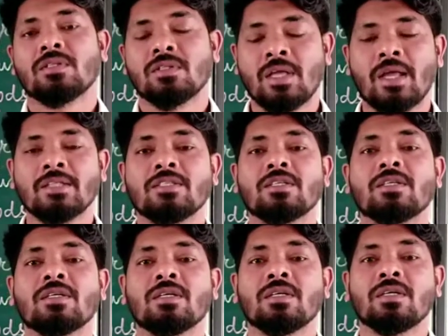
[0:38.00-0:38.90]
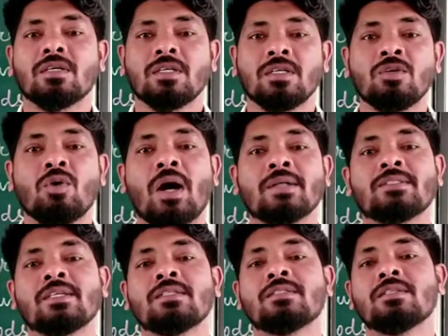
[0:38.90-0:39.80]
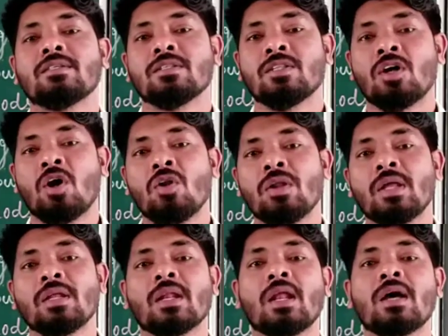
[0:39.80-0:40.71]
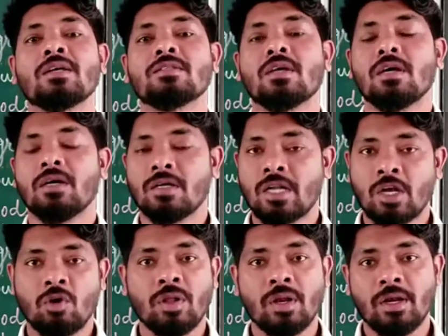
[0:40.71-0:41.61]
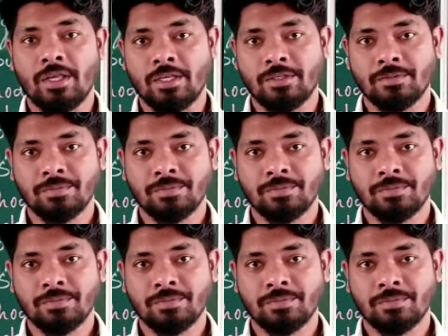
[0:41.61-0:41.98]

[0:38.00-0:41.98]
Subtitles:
that you attend the online class regularly.